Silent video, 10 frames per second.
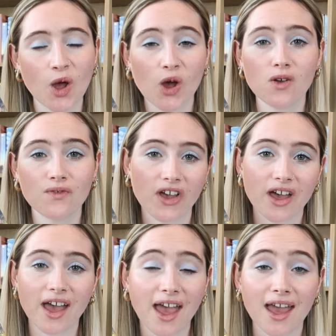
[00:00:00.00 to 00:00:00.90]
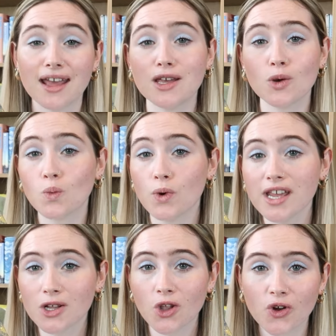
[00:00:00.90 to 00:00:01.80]
over a
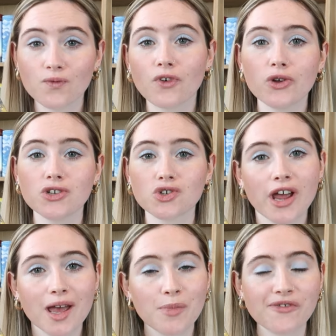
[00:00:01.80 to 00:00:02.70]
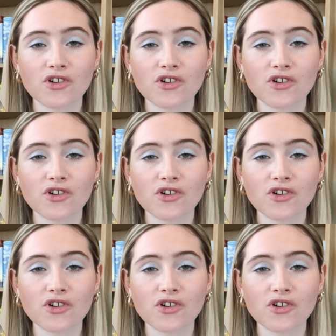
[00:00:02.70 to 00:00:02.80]
week-long road trip